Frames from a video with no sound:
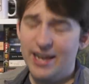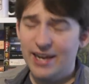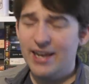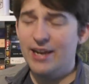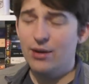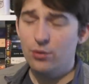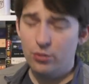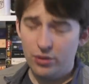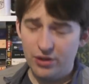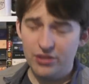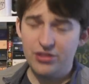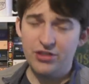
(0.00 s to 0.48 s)

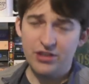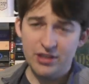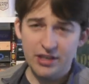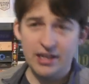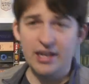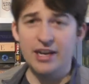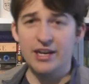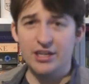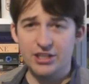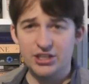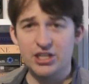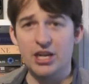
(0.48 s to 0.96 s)
With the
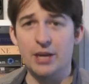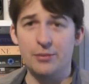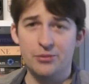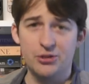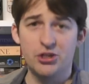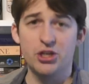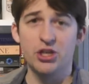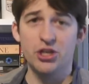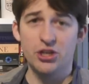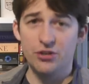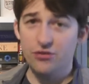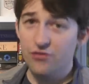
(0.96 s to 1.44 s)

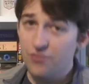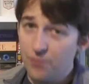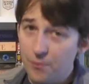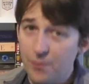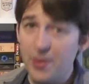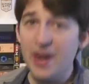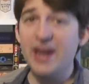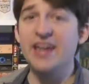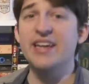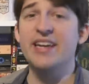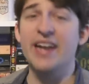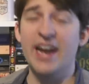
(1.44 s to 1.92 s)
exception of
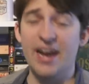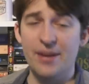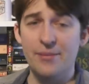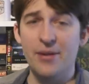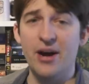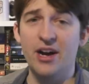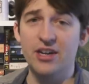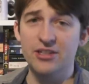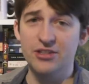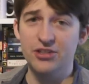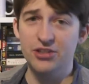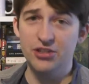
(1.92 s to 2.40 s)
big game
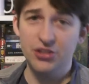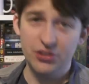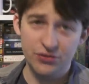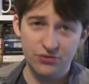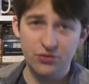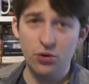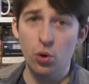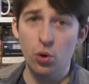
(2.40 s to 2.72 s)
hunters, of